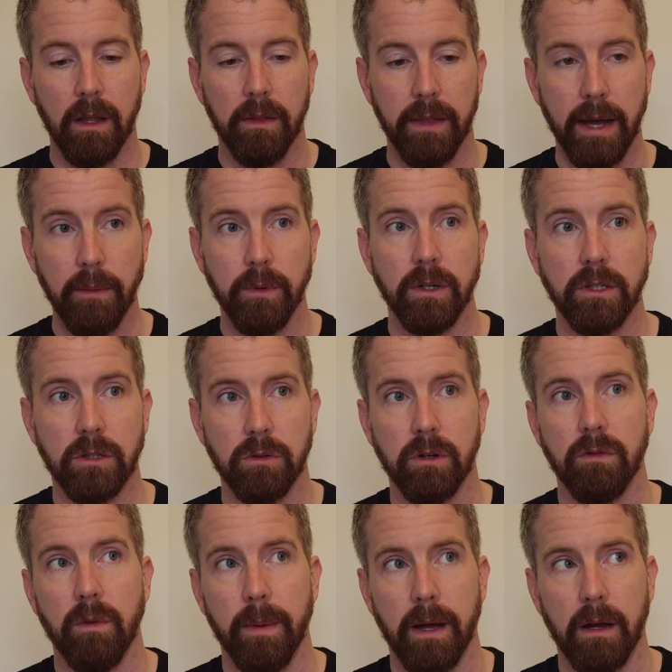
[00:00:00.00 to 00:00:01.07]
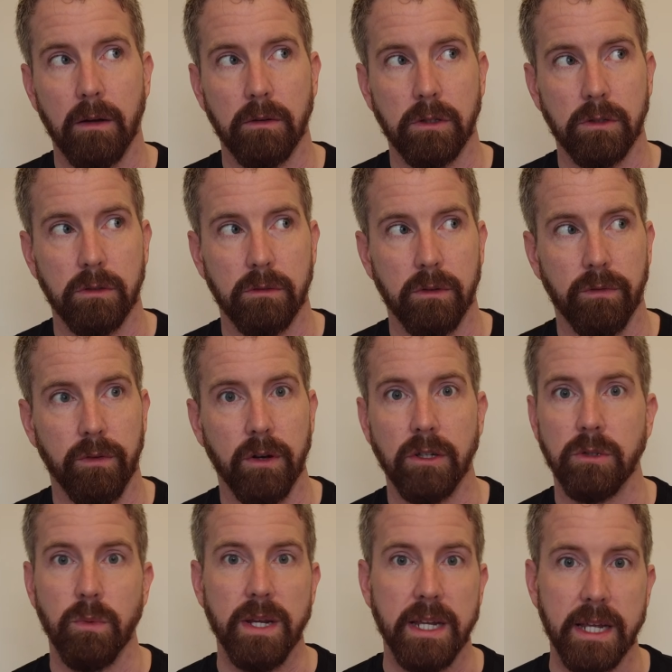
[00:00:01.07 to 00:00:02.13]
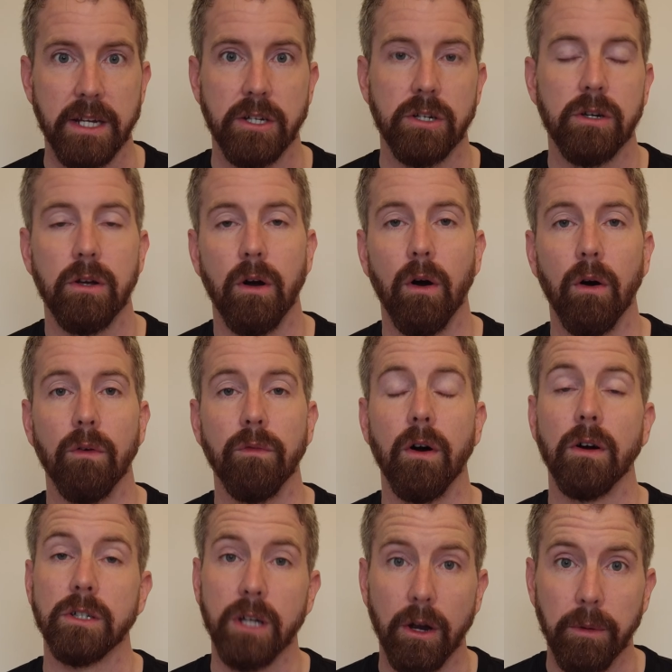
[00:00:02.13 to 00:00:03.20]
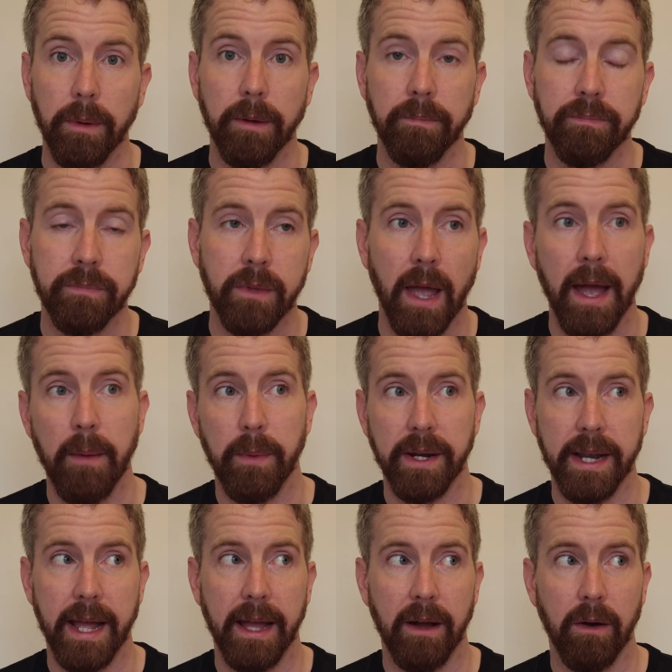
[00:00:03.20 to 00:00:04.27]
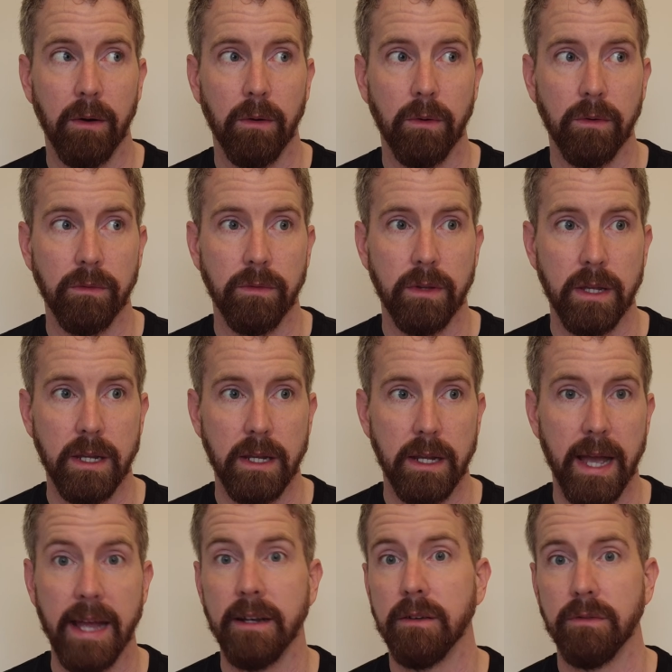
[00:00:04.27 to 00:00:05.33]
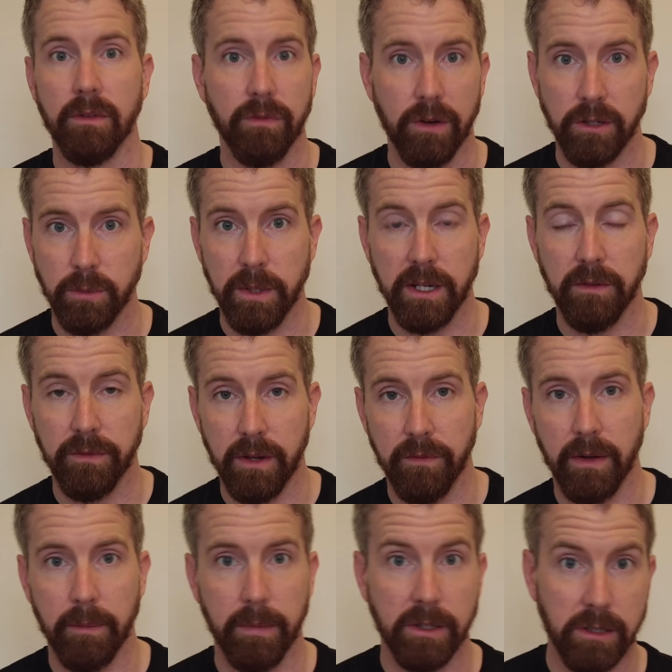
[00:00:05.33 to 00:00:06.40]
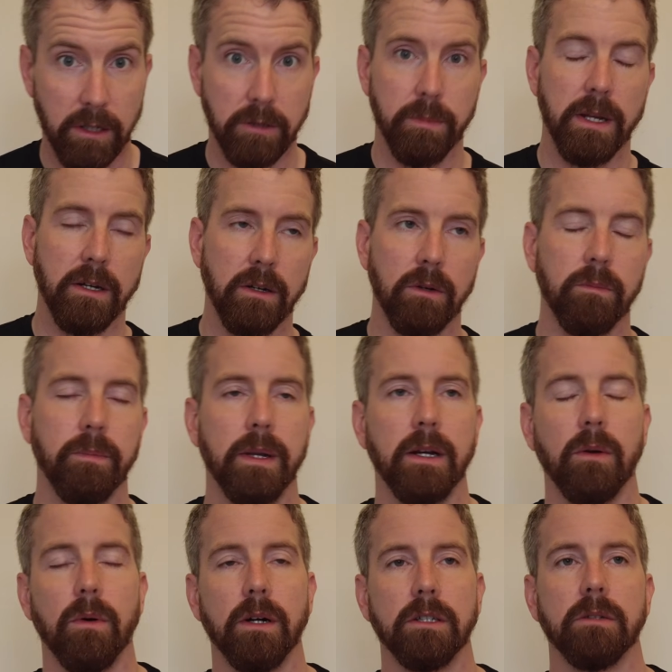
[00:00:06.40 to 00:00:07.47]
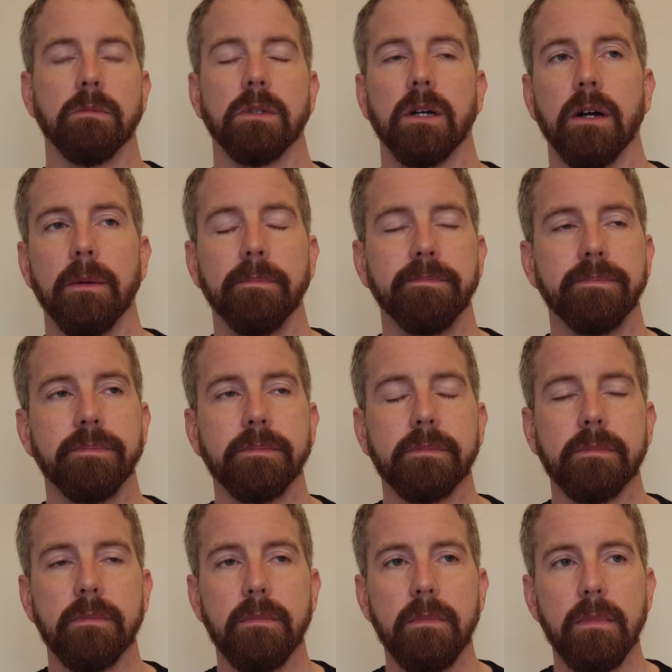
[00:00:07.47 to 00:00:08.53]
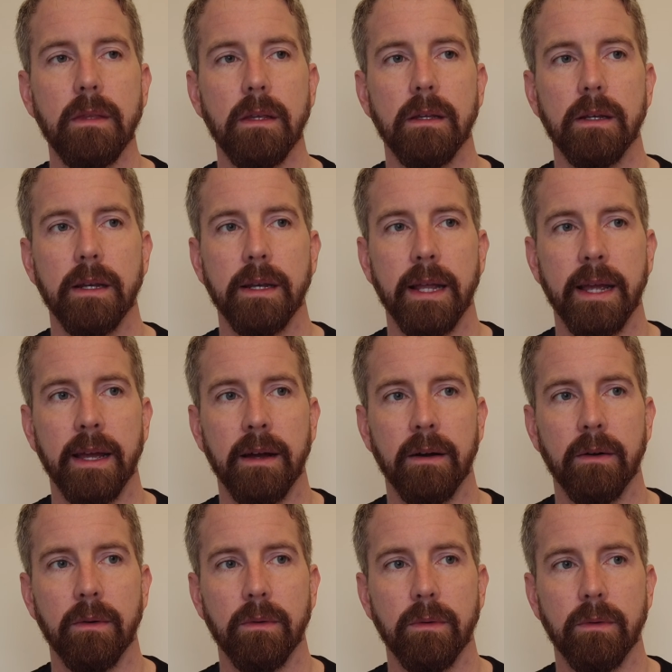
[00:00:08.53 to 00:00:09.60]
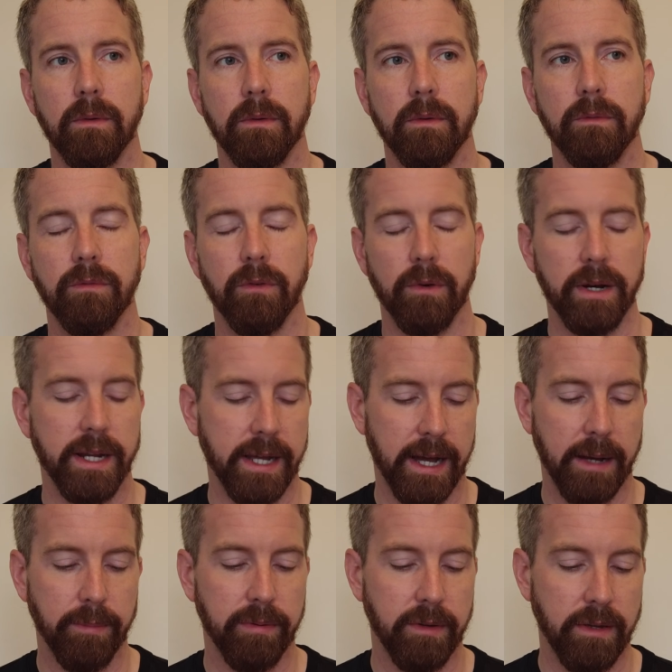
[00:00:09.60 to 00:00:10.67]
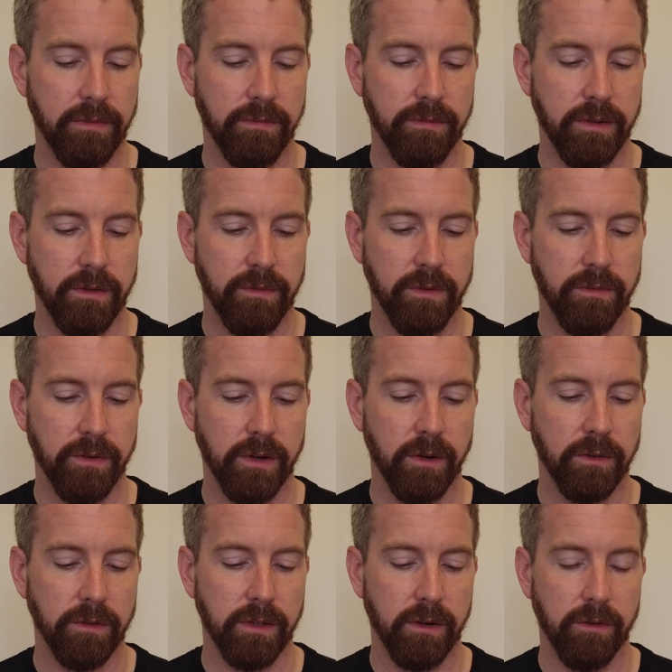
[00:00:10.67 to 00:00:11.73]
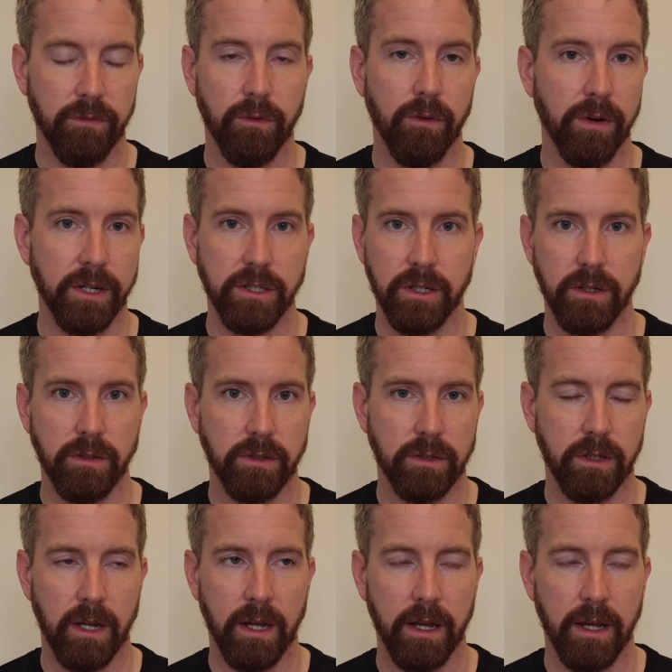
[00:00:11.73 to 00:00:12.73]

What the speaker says: That was sort of the first weekish of October, and we're now the end of the first week of November, so it's been quite some time. Now, for a recap, if you've forgotten, there are 4 issues.